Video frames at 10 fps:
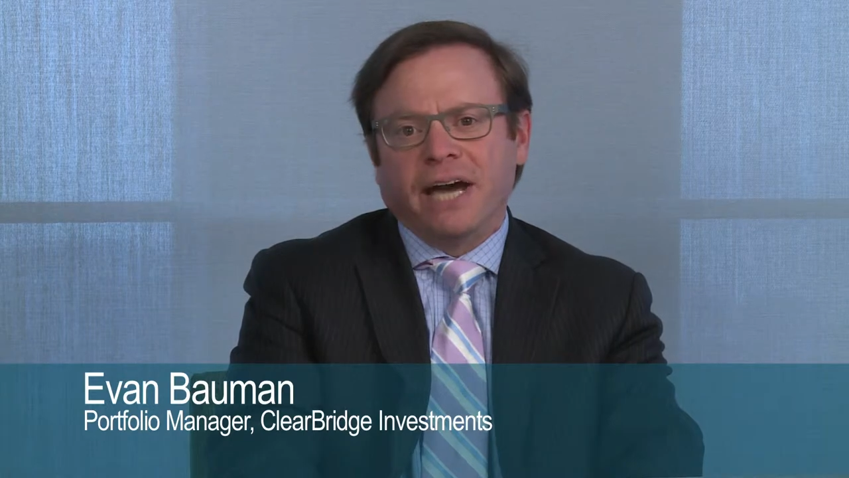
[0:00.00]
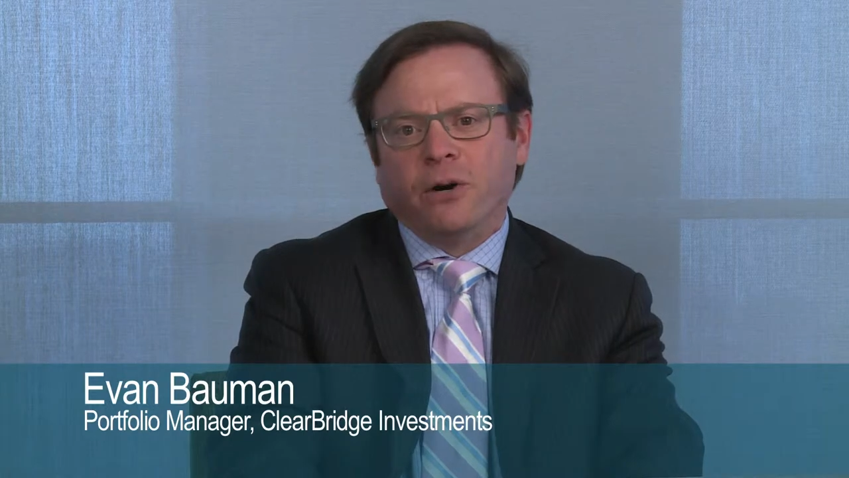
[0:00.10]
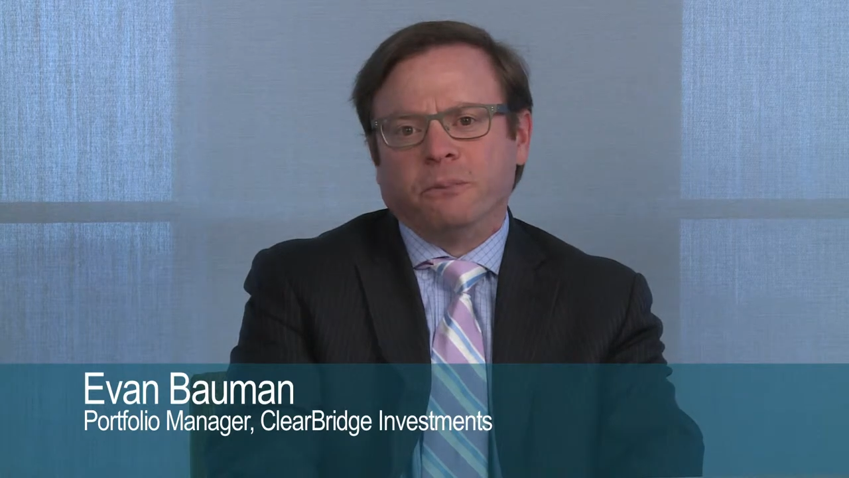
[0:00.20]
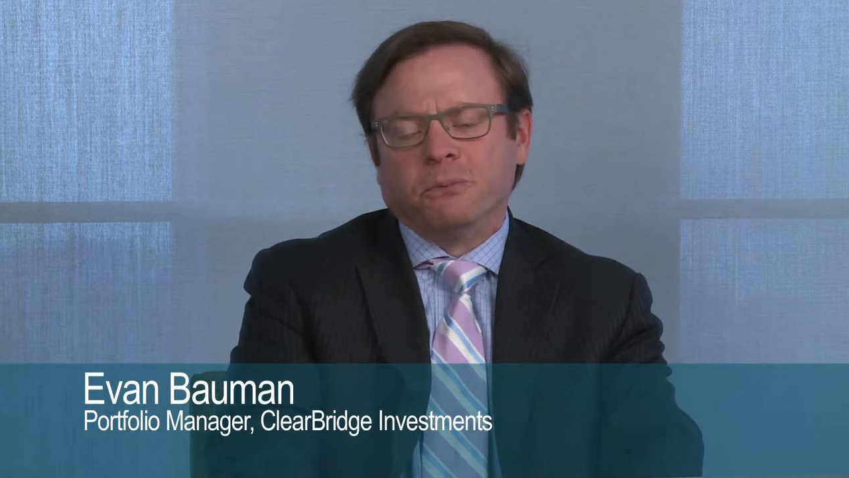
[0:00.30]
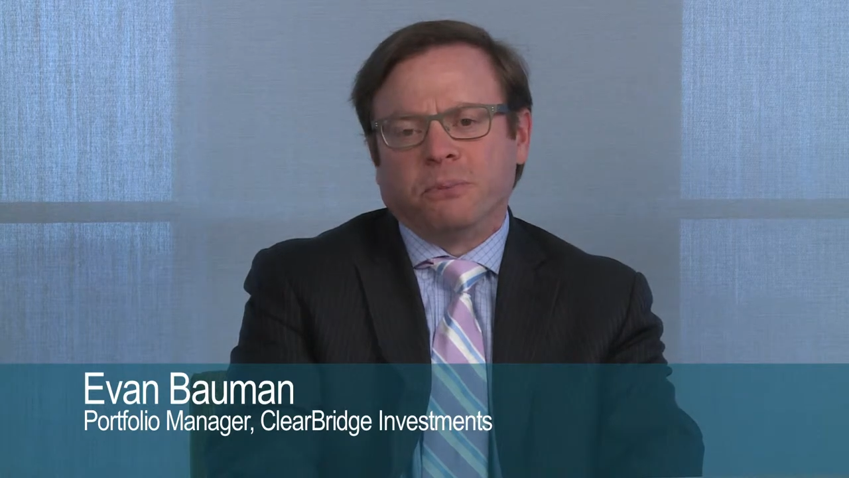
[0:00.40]

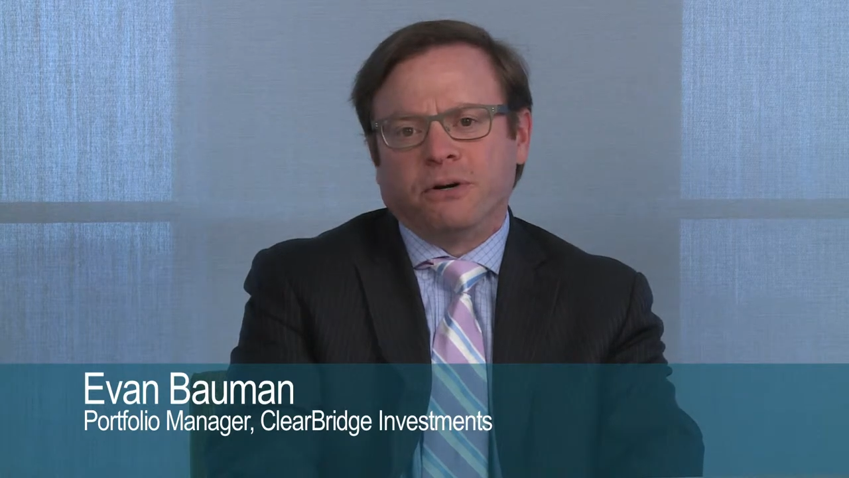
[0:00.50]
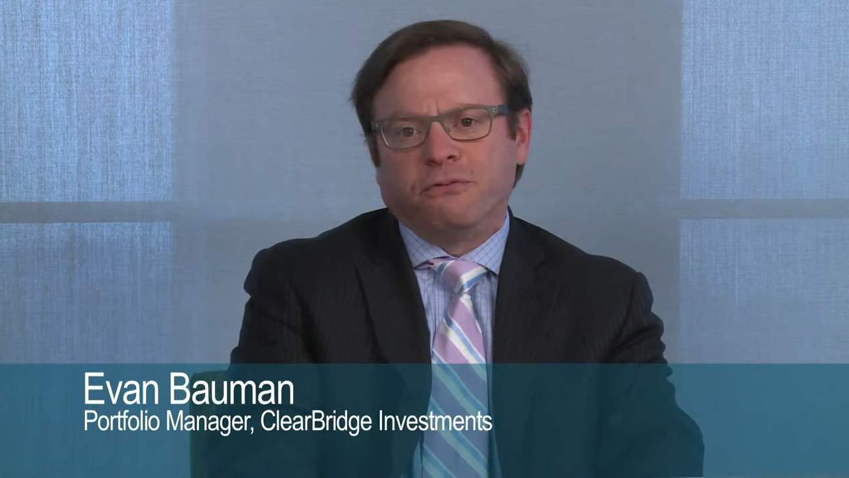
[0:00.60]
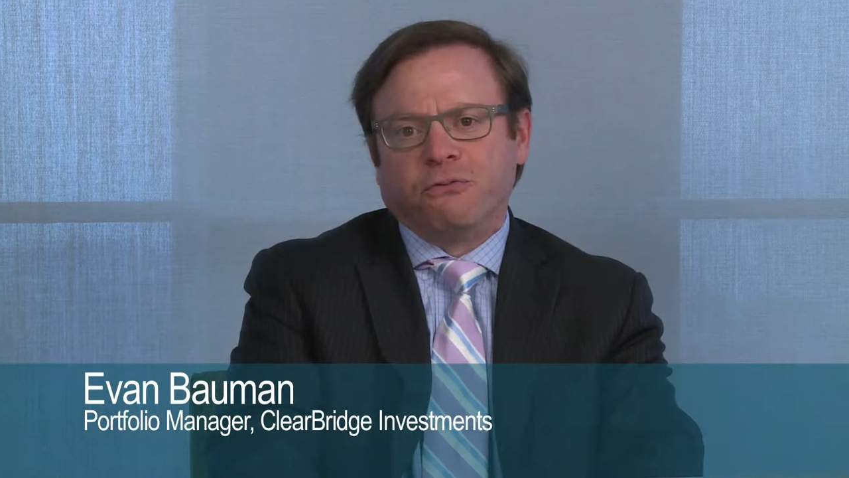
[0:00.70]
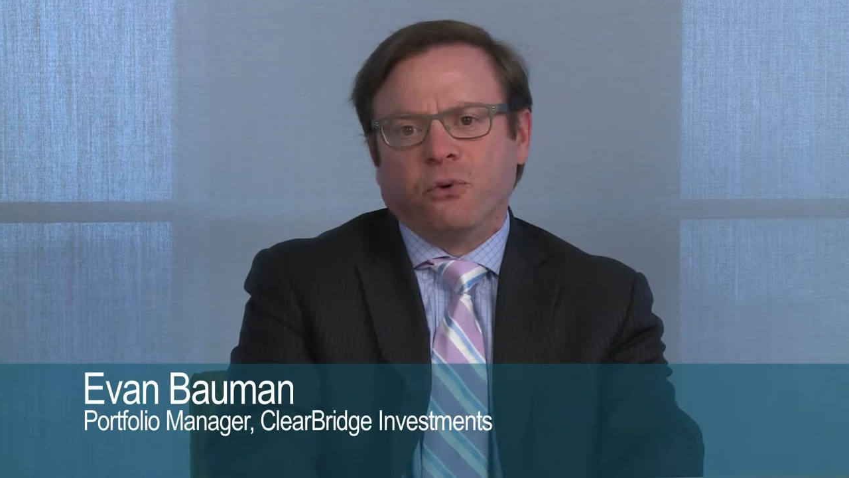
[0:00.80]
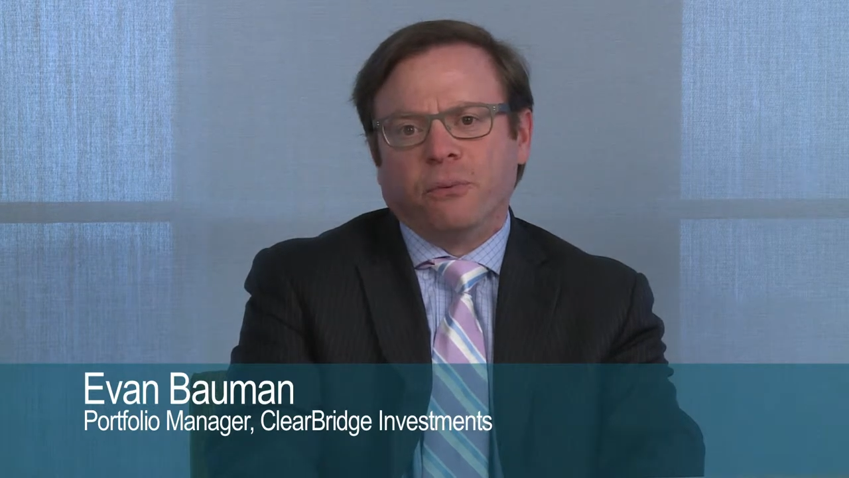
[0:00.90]
helped
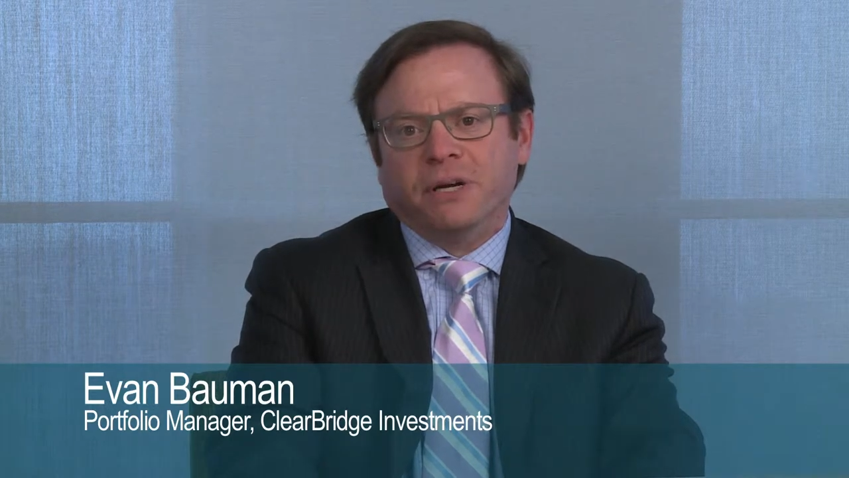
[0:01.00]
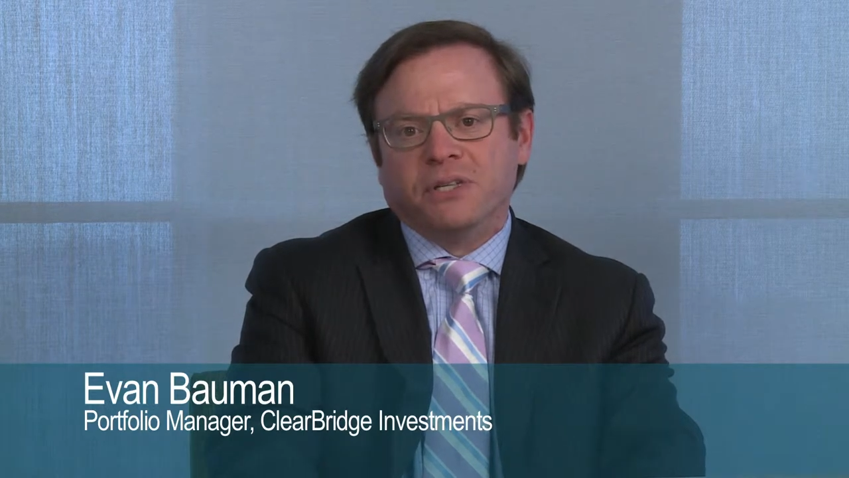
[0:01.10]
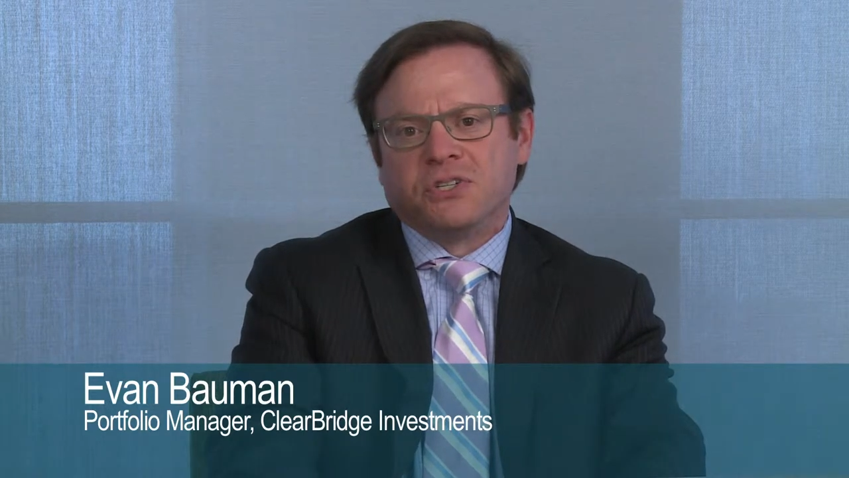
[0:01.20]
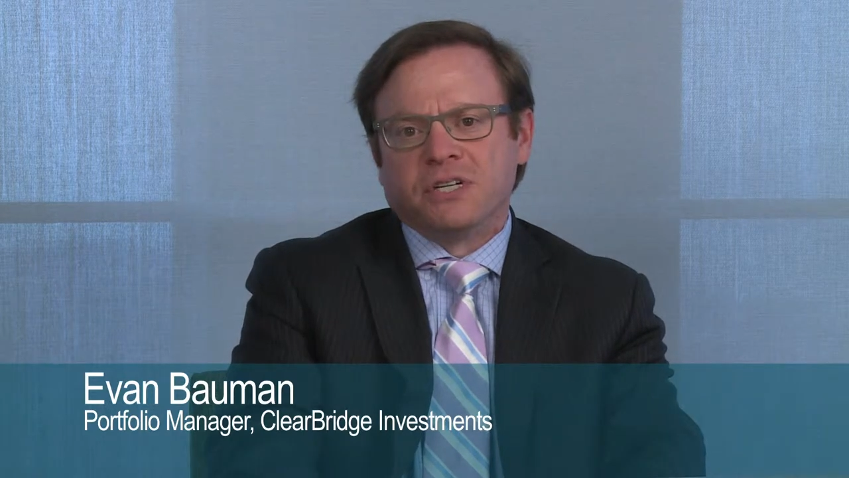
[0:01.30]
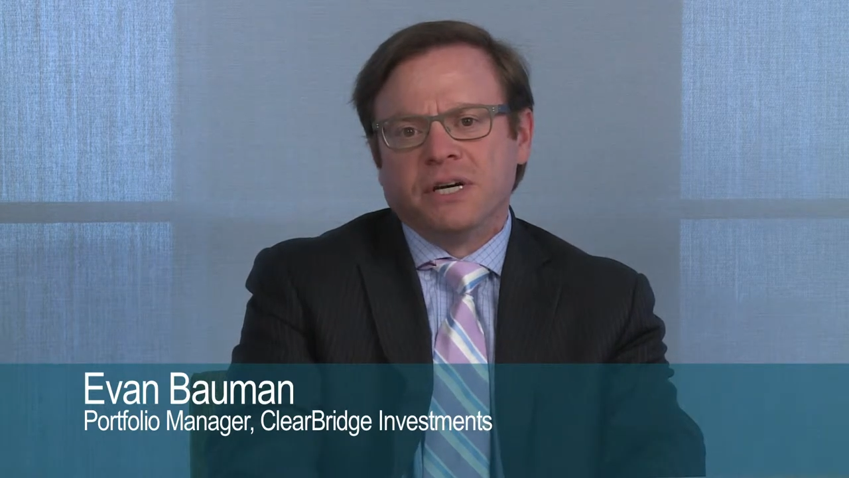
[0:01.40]

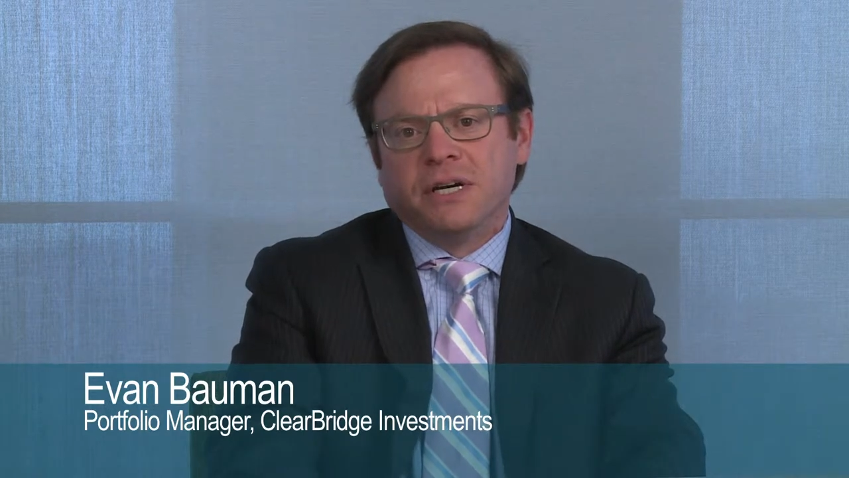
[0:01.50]
performance